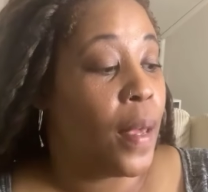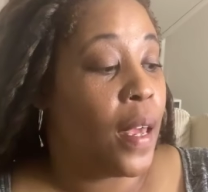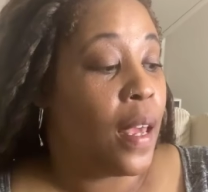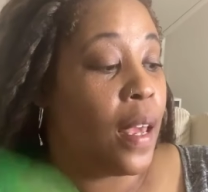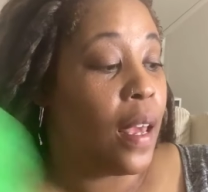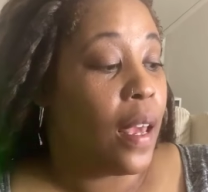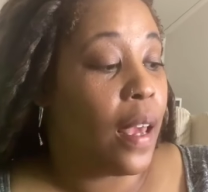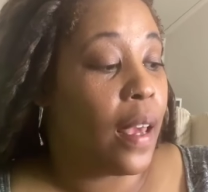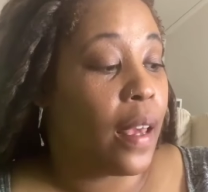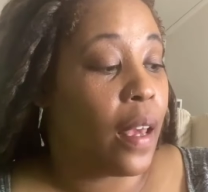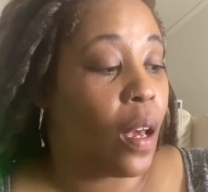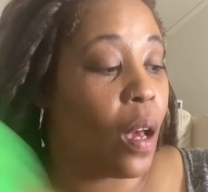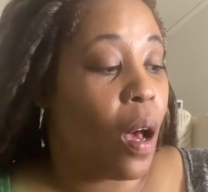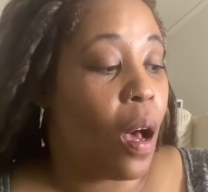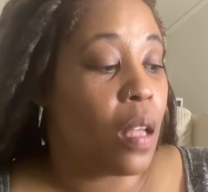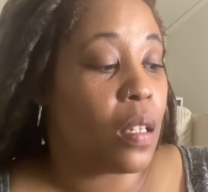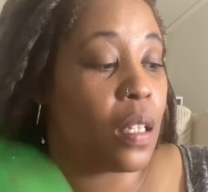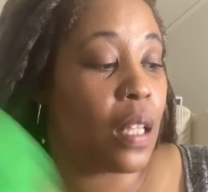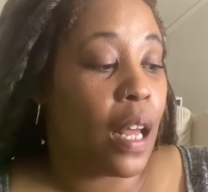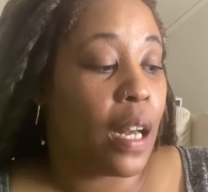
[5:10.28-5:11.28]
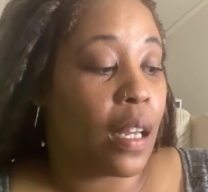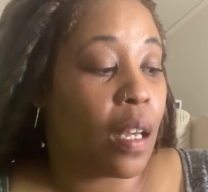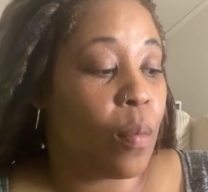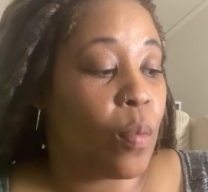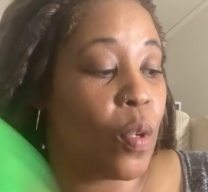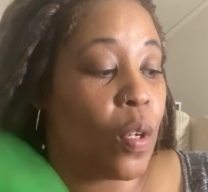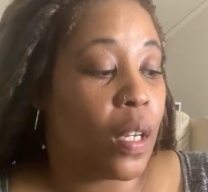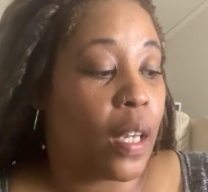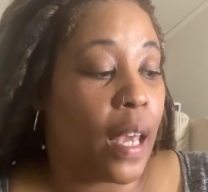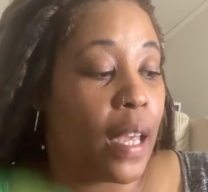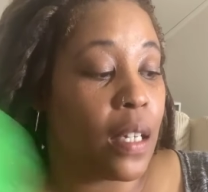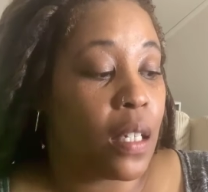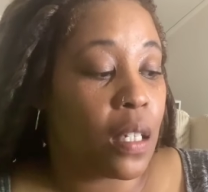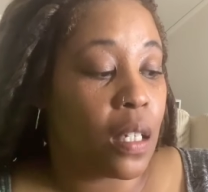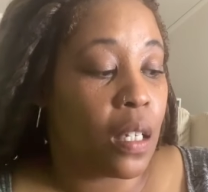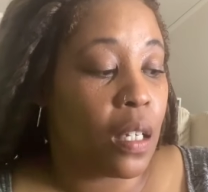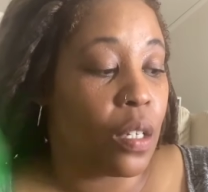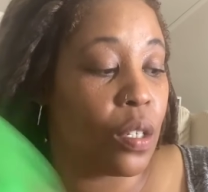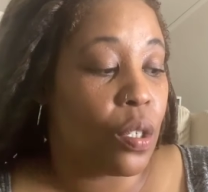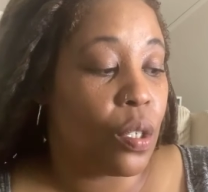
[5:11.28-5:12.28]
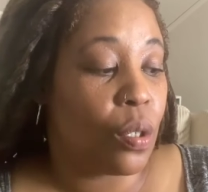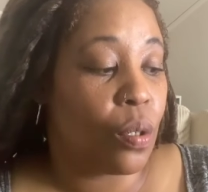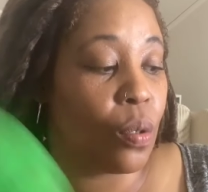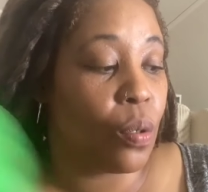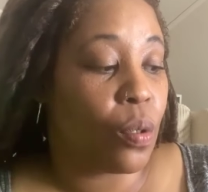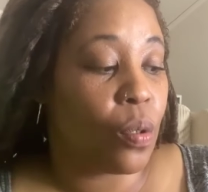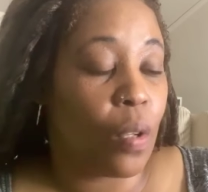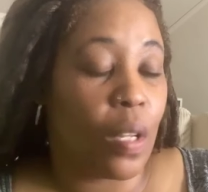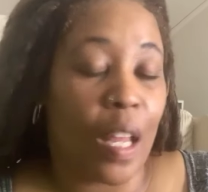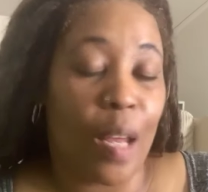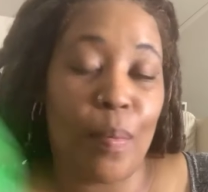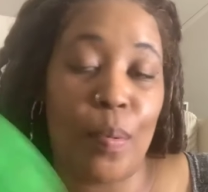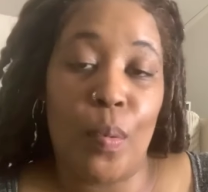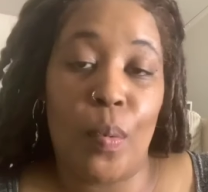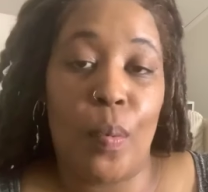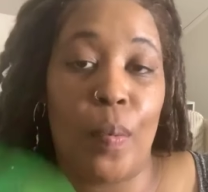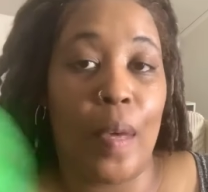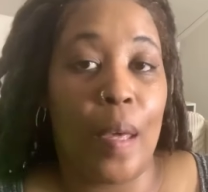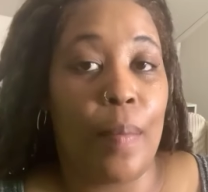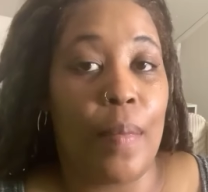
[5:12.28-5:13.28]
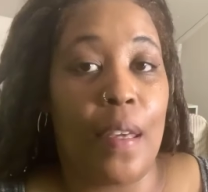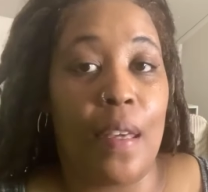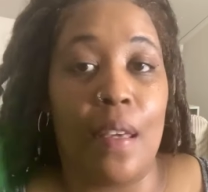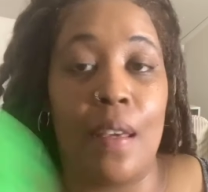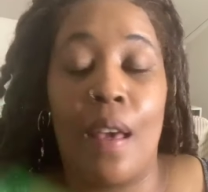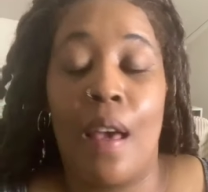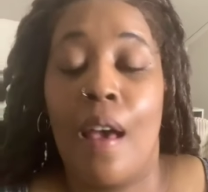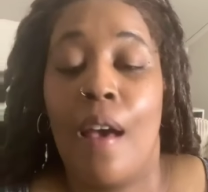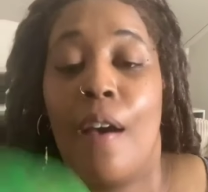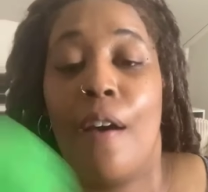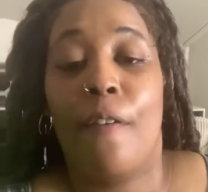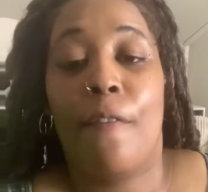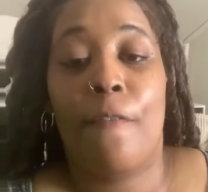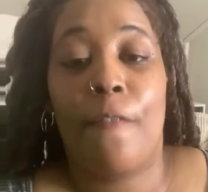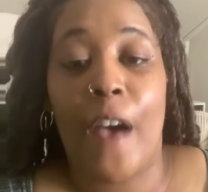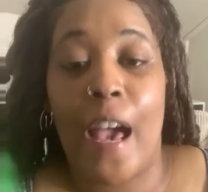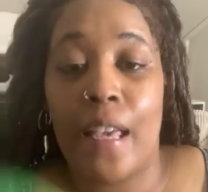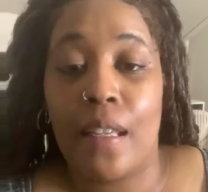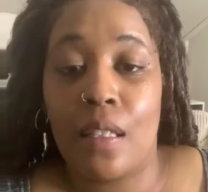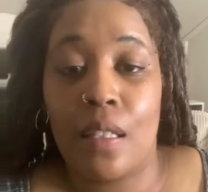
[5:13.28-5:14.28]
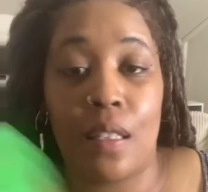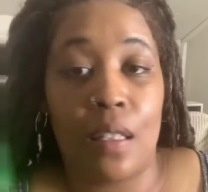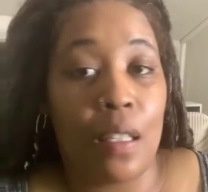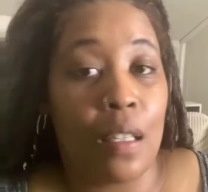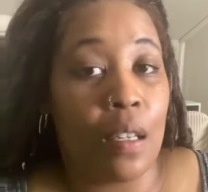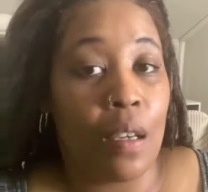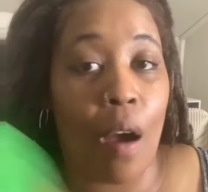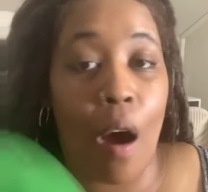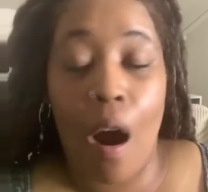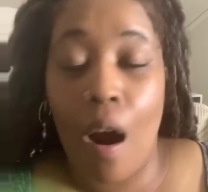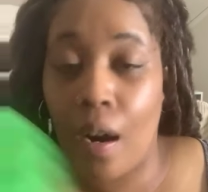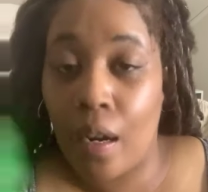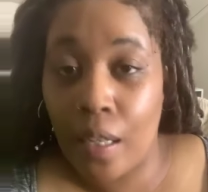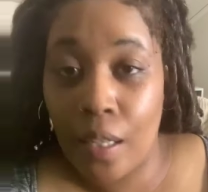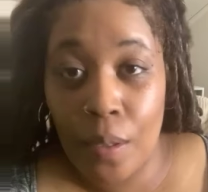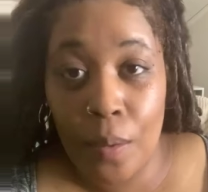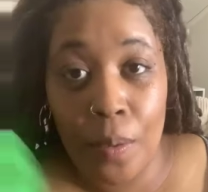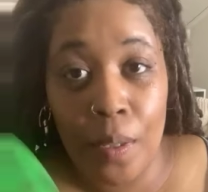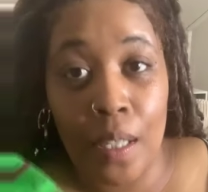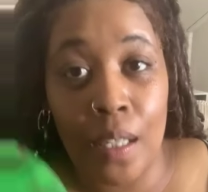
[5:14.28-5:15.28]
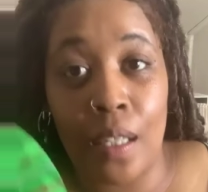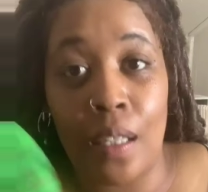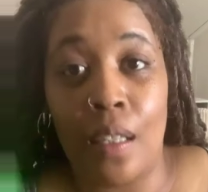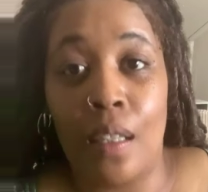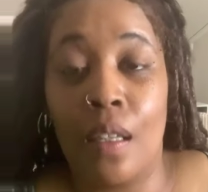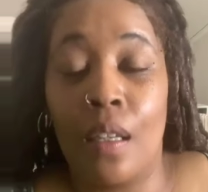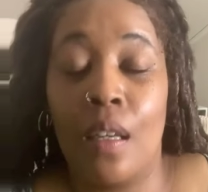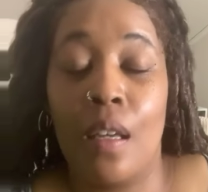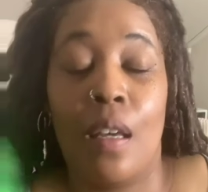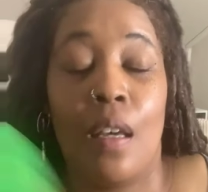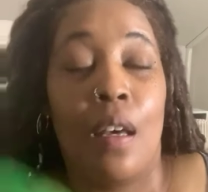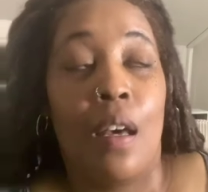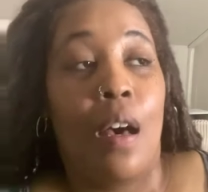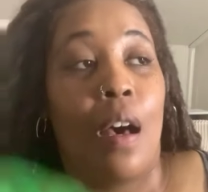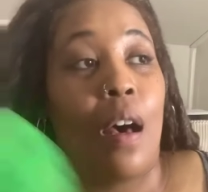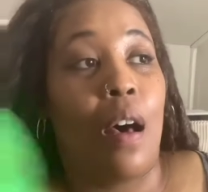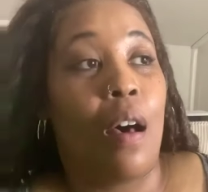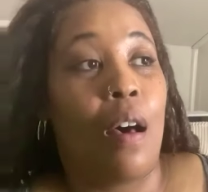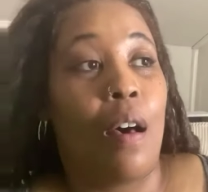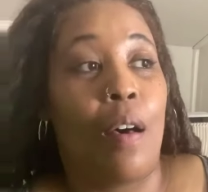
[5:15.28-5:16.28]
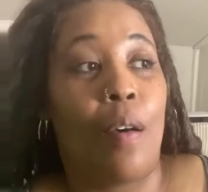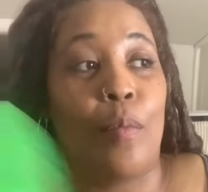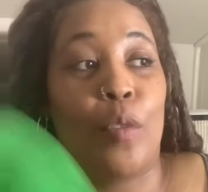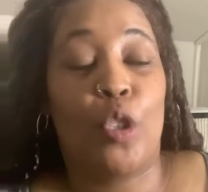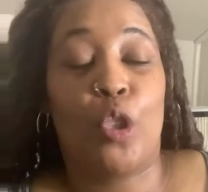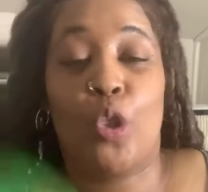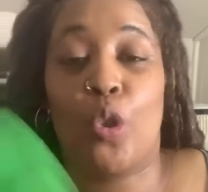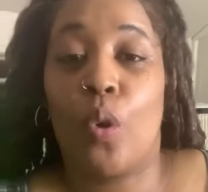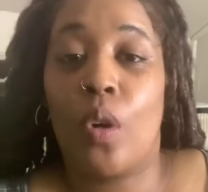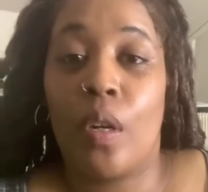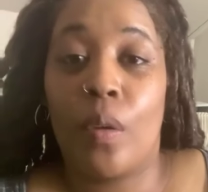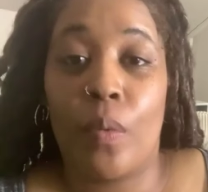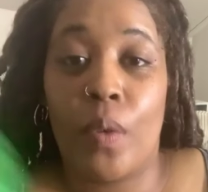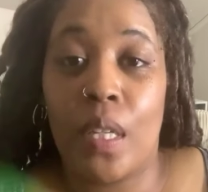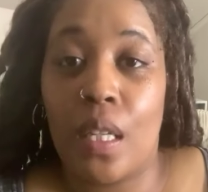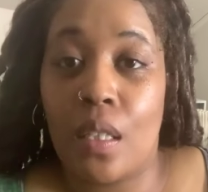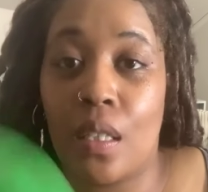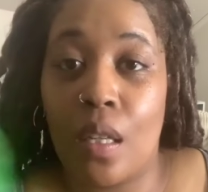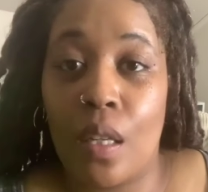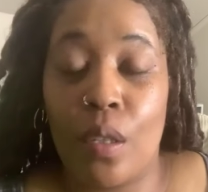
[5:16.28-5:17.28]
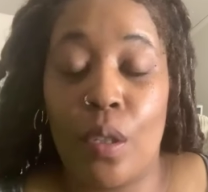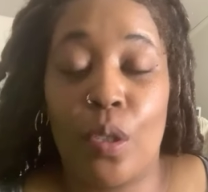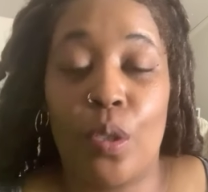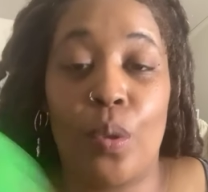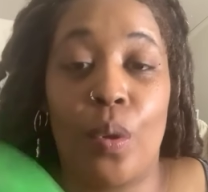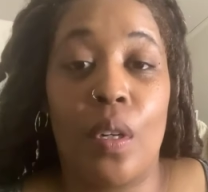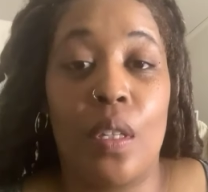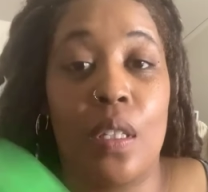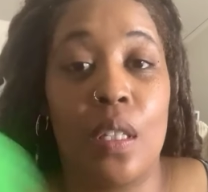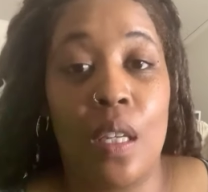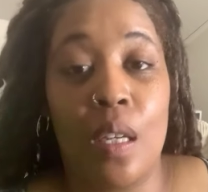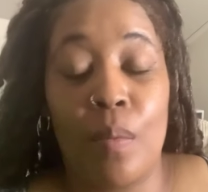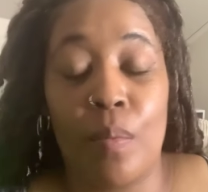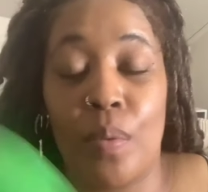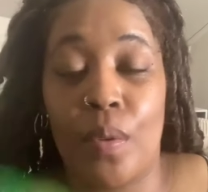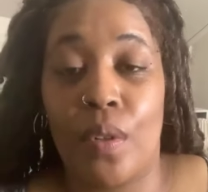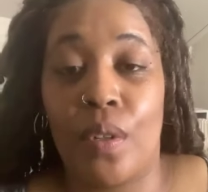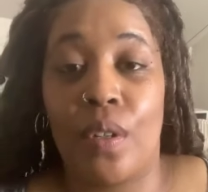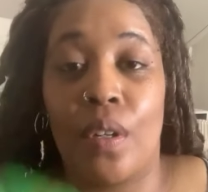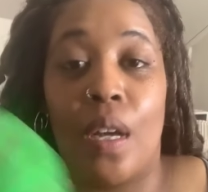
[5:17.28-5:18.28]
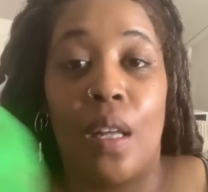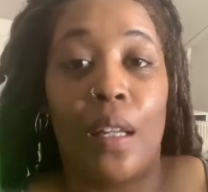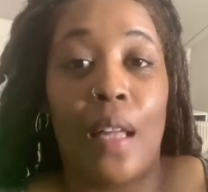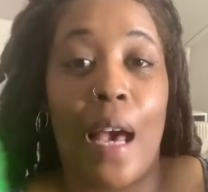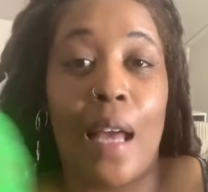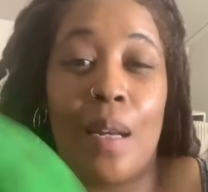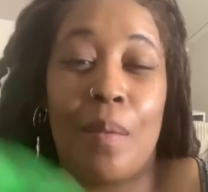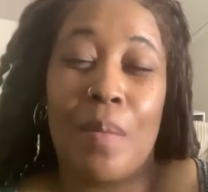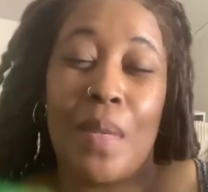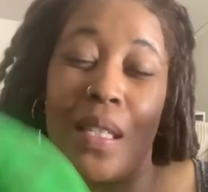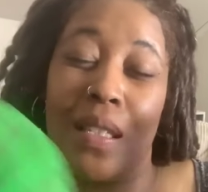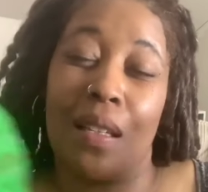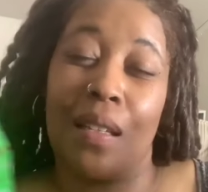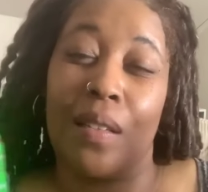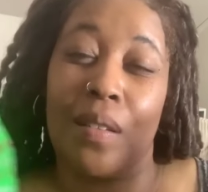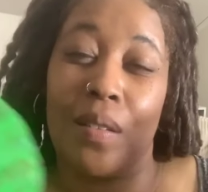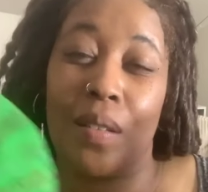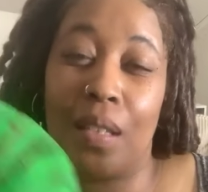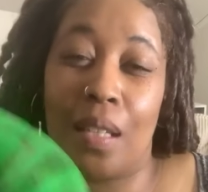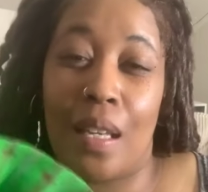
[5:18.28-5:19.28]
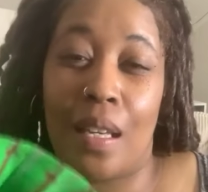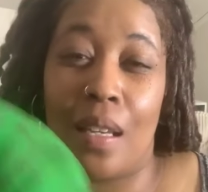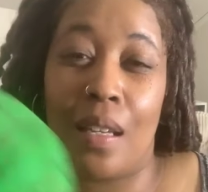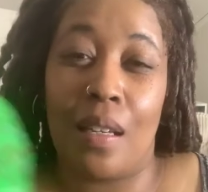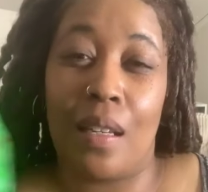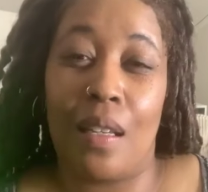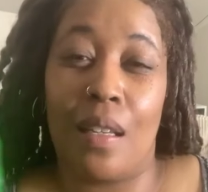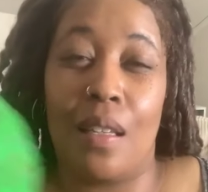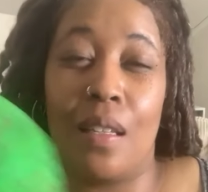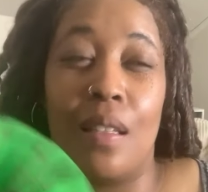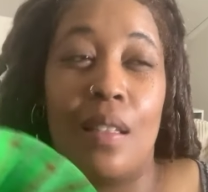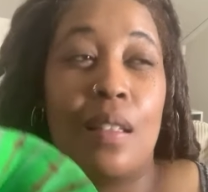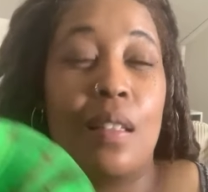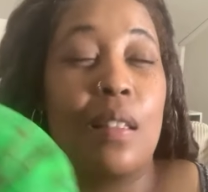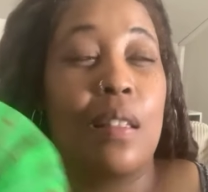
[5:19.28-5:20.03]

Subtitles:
It can cause a lot of communication issues. So a lot of people may be feisty, arguing, short with each other, short temper, a lot of misunderstandings.